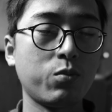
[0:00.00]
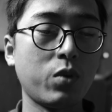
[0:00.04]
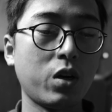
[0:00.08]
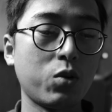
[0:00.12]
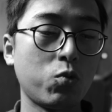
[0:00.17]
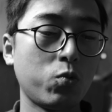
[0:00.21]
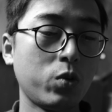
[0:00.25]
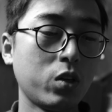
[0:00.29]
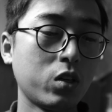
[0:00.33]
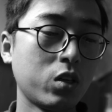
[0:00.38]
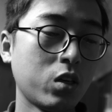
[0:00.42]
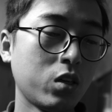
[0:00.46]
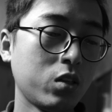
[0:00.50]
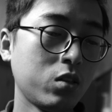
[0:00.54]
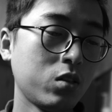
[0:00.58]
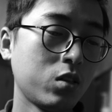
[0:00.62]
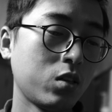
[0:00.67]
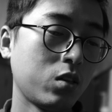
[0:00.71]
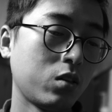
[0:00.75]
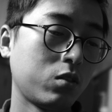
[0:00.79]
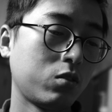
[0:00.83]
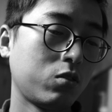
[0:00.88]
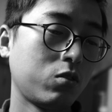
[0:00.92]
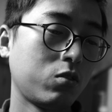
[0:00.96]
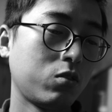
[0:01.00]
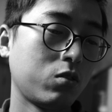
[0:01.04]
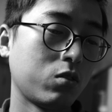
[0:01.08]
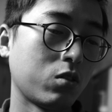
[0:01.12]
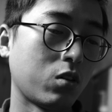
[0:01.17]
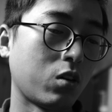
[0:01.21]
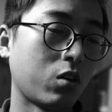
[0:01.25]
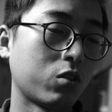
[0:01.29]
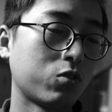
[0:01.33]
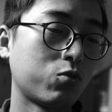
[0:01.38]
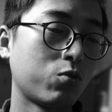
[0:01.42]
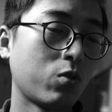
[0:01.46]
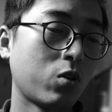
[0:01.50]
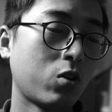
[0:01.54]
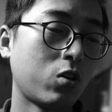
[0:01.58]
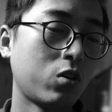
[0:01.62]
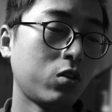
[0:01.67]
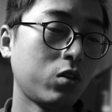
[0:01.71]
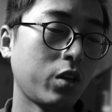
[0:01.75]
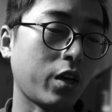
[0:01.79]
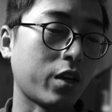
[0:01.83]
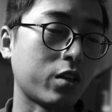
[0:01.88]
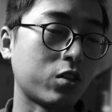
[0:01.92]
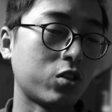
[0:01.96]
my weekend uh, to
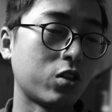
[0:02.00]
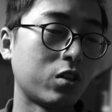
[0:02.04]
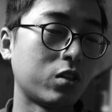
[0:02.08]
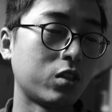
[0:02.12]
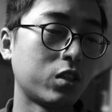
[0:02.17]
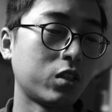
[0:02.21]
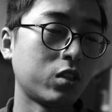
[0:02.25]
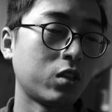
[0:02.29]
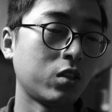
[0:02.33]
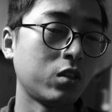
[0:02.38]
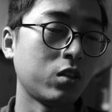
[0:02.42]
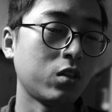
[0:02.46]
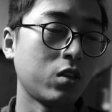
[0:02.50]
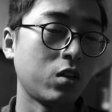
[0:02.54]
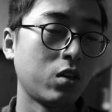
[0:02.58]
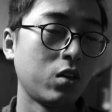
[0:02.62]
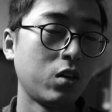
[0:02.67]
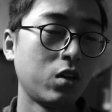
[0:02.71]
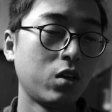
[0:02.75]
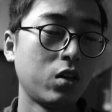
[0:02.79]
her, and she listened.